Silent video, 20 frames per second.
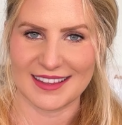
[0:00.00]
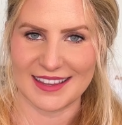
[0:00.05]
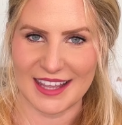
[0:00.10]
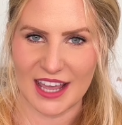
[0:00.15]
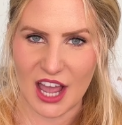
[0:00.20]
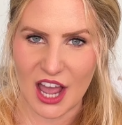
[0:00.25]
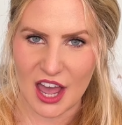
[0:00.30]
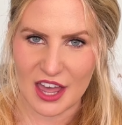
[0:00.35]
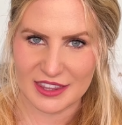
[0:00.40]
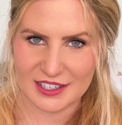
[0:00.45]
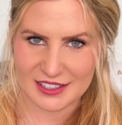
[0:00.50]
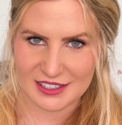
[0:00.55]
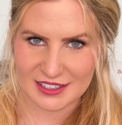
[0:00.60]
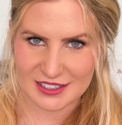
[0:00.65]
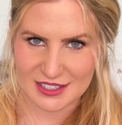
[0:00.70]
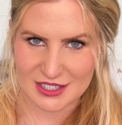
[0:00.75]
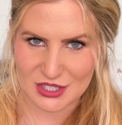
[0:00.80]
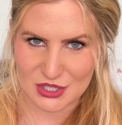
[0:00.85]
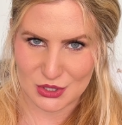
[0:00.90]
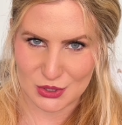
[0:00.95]
The
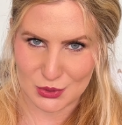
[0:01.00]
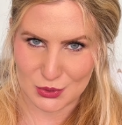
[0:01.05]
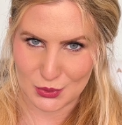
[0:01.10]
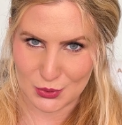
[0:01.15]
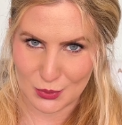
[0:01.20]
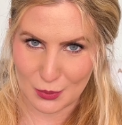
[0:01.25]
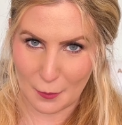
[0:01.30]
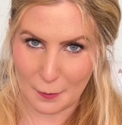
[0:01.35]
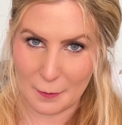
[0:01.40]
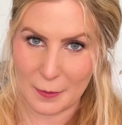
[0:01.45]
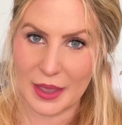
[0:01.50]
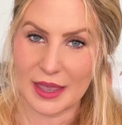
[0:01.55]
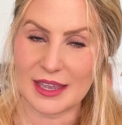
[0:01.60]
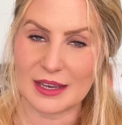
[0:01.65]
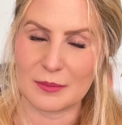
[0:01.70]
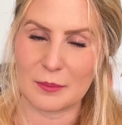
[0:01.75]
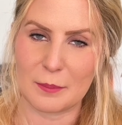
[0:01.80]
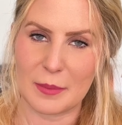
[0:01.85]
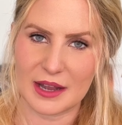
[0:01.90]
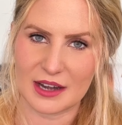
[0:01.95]
other two
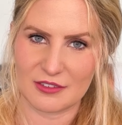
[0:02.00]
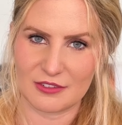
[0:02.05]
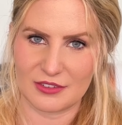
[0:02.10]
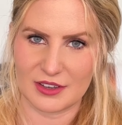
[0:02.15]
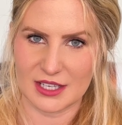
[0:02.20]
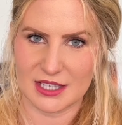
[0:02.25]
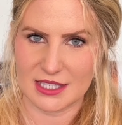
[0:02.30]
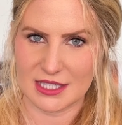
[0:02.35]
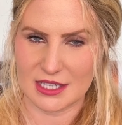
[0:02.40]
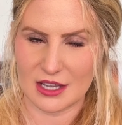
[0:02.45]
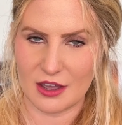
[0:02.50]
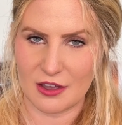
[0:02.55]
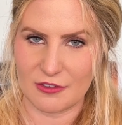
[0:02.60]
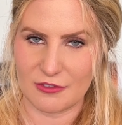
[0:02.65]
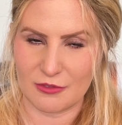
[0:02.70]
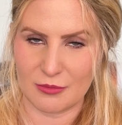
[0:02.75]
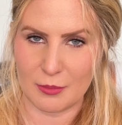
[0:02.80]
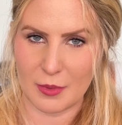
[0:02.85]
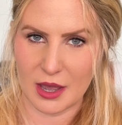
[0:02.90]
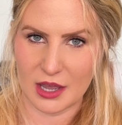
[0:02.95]
main benefits
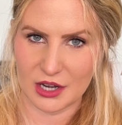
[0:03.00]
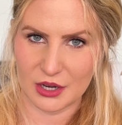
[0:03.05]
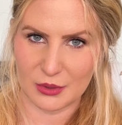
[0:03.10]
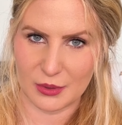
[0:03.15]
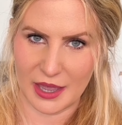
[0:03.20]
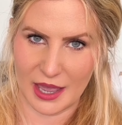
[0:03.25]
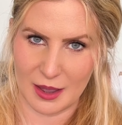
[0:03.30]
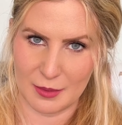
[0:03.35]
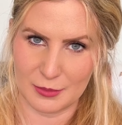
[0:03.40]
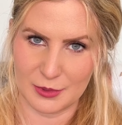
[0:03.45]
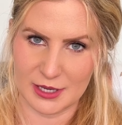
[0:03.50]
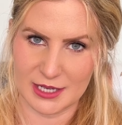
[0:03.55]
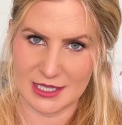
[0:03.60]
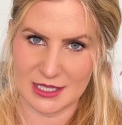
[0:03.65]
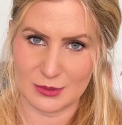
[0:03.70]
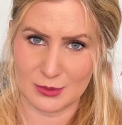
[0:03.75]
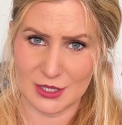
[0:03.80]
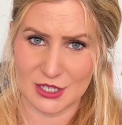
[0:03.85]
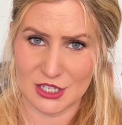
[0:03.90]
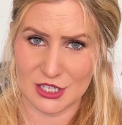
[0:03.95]
of mono
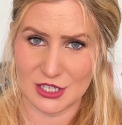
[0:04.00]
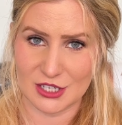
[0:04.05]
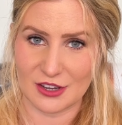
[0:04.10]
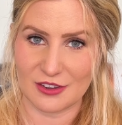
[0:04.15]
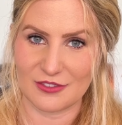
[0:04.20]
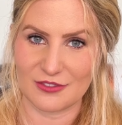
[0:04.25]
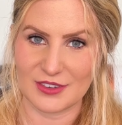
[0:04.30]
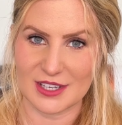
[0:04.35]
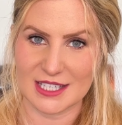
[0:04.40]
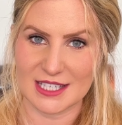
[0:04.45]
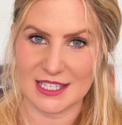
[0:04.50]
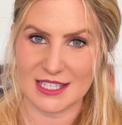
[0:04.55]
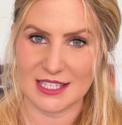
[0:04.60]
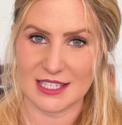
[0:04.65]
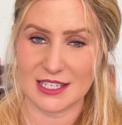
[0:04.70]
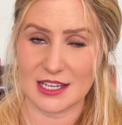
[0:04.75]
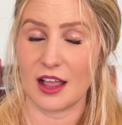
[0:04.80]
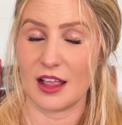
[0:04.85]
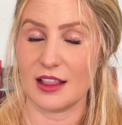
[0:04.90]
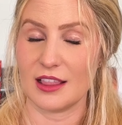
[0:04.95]
cameras, which
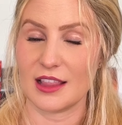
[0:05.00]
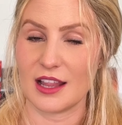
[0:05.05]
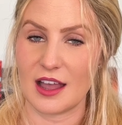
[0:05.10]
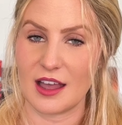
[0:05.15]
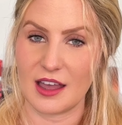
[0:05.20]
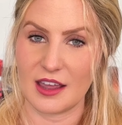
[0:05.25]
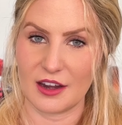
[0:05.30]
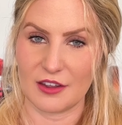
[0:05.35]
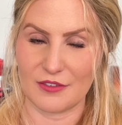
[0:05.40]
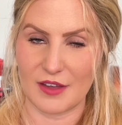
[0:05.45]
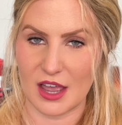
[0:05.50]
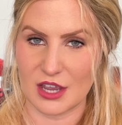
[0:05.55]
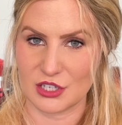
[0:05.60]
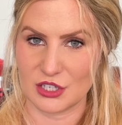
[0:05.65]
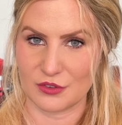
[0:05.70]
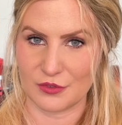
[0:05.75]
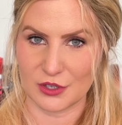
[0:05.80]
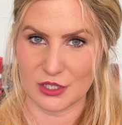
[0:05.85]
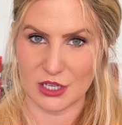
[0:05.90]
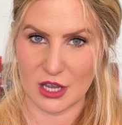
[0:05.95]
convince a lot of
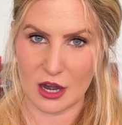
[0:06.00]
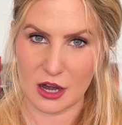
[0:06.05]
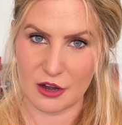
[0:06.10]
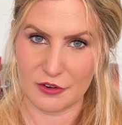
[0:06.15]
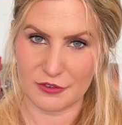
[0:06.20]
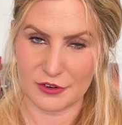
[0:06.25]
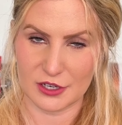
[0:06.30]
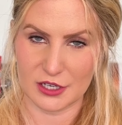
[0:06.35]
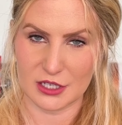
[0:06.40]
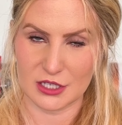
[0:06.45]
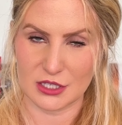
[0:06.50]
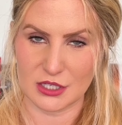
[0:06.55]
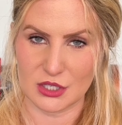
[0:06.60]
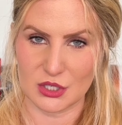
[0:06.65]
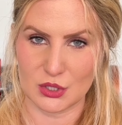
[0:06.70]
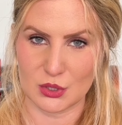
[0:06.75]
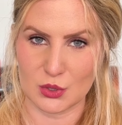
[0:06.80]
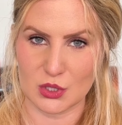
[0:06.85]
astrophotographers to